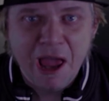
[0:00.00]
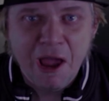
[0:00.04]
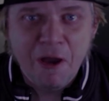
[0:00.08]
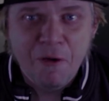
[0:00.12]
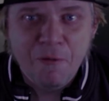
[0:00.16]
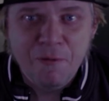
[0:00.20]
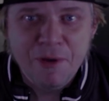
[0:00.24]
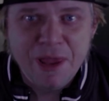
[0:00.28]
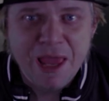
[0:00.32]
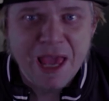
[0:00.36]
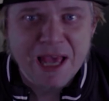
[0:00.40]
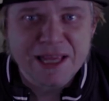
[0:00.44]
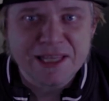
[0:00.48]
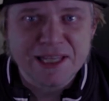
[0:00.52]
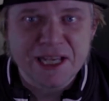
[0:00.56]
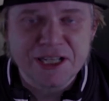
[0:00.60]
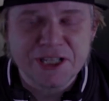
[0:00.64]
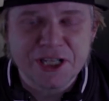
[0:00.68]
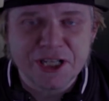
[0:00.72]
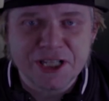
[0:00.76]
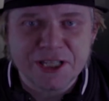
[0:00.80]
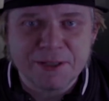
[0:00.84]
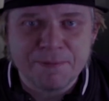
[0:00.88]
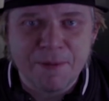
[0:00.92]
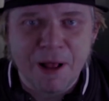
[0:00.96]
we had such
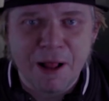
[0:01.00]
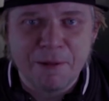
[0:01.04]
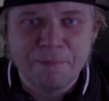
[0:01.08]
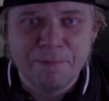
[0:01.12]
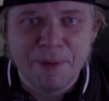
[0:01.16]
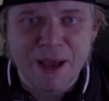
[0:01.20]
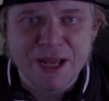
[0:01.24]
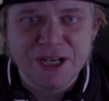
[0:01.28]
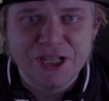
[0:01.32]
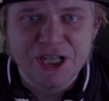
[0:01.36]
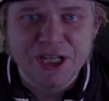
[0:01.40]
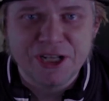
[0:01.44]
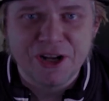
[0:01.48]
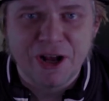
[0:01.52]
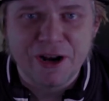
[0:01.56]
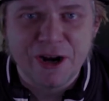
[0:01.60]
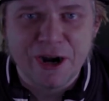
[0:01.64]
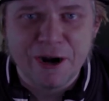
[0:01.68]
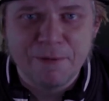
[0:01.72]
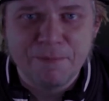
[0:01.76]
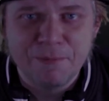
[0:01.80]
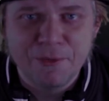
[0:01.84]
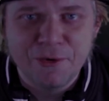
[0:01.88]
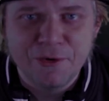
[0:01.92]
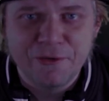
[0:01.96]
a small budget on
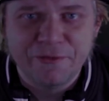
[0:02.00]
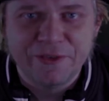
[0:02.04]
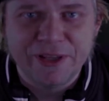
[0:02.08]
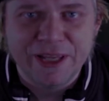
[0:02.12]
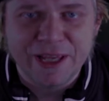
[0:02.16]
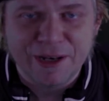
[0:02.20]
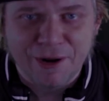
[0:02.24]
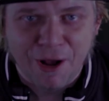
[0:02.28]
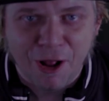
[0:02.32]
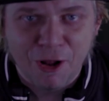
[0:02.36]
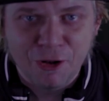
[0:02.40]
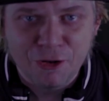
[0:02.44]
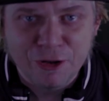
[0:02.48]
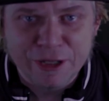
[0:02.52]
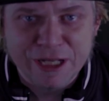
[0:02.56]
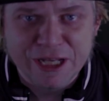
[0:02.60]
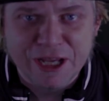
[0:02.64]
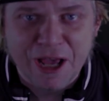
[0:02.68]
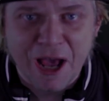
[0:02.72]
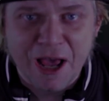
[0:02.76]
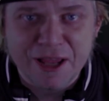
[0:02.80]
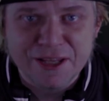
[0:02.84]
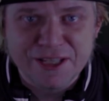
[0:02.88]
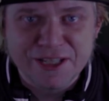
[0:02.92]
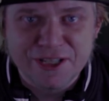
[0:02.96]
our movie, it only
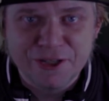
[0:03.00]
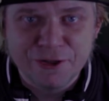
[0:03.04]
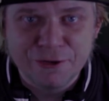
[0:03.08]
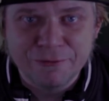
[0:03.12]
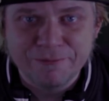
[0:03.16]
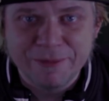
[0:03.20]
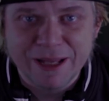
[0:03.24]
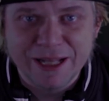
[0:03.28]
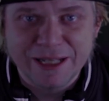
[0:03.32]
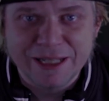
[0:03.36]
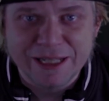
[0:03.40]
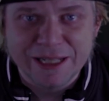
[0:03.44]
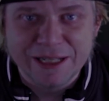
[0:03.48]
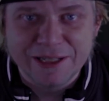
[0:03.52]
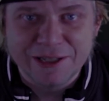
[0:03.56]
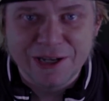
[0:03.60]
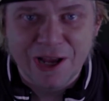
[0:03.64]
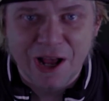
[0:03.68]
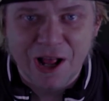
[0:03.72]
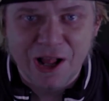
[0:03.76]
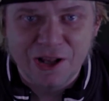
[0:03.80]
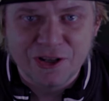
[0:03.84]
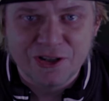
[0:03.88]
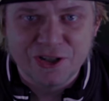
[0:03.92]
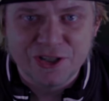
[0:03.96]
cost $2 million.
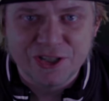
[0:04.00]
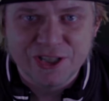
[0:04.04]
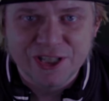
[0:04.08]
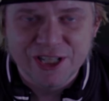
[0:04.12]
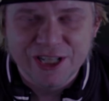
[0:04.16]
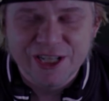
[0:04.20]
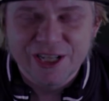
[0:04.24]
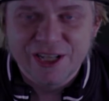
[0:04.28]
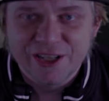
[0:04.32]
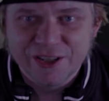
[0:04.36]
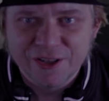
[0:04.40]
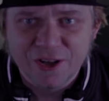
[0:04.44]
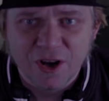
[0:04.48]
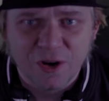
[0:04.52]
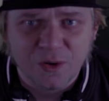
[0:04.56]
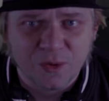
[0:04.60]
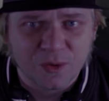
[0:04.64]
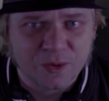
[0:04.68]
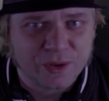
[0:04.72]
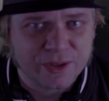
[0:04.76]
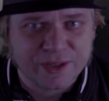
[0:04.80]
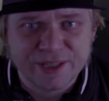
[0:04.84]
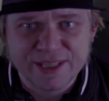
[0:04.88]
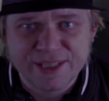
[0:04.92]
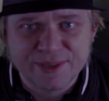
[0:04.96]

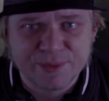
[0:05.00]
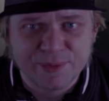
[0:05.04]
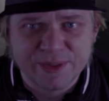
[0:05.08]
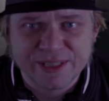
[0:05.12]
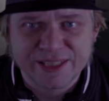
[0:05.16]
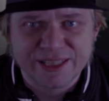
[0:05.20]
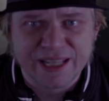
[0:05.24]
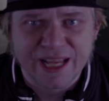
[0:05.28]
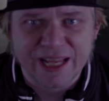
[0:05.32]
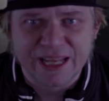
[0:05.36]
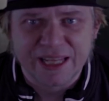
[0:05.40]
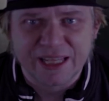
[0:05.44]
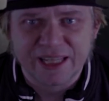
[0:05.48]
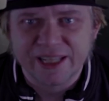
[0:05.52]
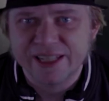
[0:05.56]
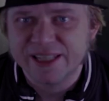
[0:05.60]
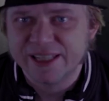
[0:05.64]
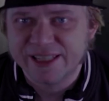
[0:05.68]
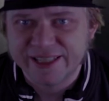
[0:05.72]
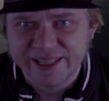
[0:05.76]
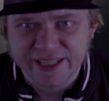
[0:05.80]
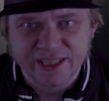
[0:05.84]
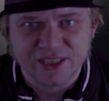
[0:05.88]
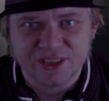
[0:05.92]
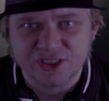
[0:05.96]
No, this was like
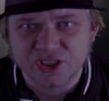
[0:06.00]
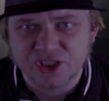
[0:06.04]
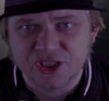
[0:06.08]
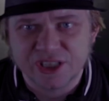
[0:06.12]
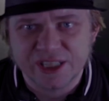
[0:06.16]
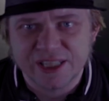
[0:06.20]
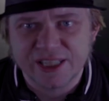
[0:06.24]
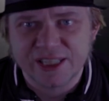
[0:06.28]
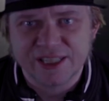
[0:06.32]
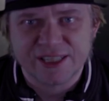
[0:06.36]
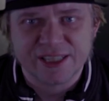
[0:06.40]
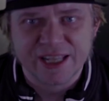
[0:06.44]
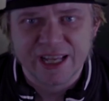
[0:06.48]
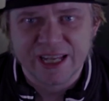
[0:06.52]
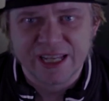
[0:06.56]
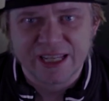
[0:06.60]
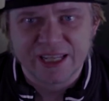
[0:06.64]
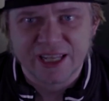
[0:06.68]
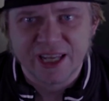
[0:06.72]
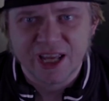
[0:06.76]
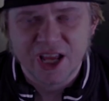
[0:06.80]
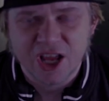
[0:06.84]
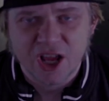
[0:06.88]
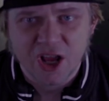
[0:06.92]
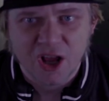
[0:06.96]
zilch. This is
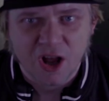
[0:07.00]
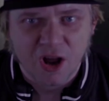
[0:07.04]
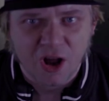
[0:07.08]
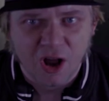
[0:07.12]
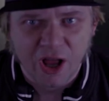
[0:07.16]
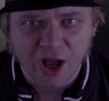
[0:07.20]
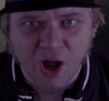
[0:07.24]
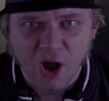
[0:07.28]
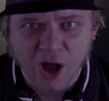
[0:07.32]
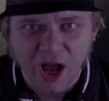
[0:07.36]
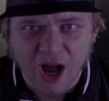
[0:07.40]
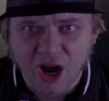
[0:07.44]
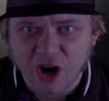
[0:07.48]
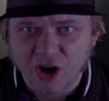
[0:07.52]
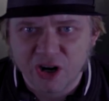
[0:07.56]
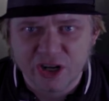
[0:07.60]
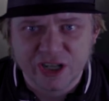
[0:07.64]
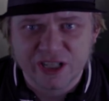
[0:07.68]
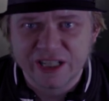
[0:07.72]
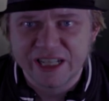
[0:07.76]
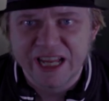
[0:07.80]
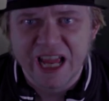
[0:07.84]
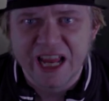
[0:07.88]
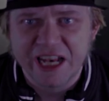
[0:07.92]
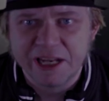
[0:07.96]
like
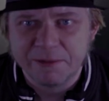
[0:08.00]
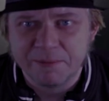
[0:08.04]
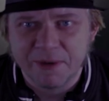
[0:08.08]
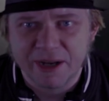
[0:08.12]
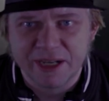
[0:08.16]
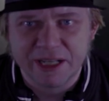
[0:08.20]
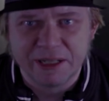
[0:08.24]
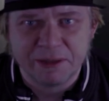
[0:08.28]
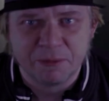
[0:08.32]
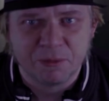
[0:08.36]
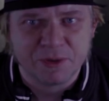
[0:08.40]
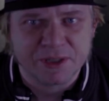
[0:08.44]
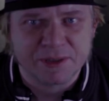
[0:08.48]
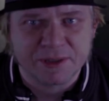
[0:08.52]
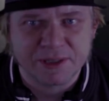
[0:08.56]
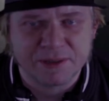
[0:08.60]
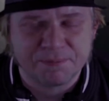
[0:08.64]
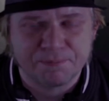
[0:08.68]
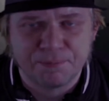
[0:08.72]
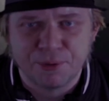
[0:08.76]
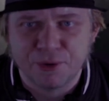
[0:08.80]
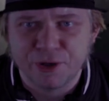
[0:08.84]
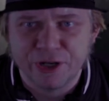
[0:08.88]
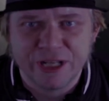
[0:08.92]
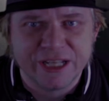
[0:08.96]
hardly any money was
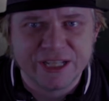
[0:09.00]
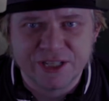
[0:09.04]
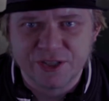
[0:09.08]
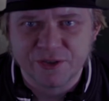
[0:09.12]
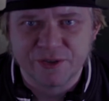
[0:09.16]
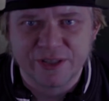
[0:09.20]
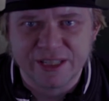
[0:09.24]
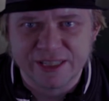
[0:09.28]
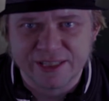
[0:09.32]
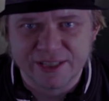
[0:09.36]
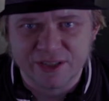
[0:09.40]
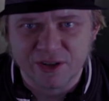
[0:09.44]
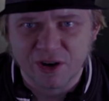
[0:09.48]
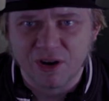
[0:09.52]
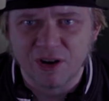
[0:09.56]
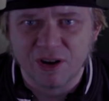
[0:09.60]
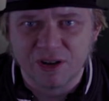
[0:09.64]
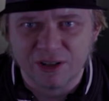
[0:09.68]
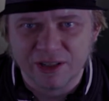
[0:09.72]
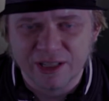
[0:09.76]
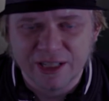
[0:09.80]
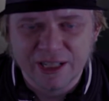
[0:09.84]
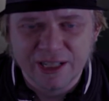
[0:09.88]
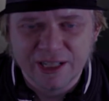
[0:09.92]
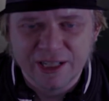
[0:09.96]
put into this at
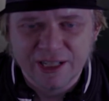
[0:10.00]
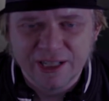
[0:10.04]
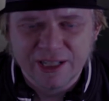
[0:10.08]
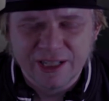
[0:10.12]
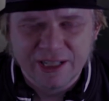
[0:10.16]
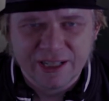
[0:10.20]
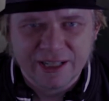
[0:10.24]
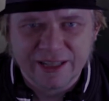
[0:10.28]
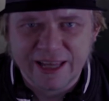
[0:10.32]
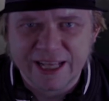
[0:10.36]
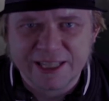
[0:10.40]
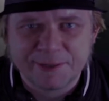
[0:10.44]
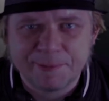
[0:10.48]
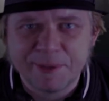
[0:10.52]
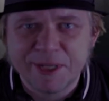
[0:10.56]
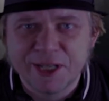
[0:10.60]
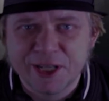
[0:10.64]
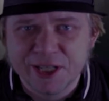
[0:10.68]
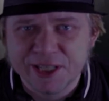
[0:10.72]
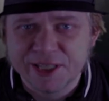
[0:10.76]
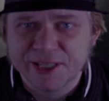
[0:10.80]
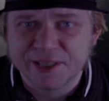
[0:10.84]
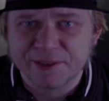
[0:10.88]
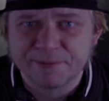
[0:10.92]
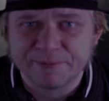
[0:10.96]
all. That's
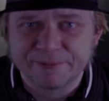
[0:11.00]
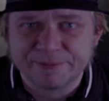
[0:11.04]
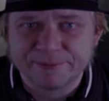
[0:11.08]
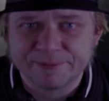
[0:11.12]
because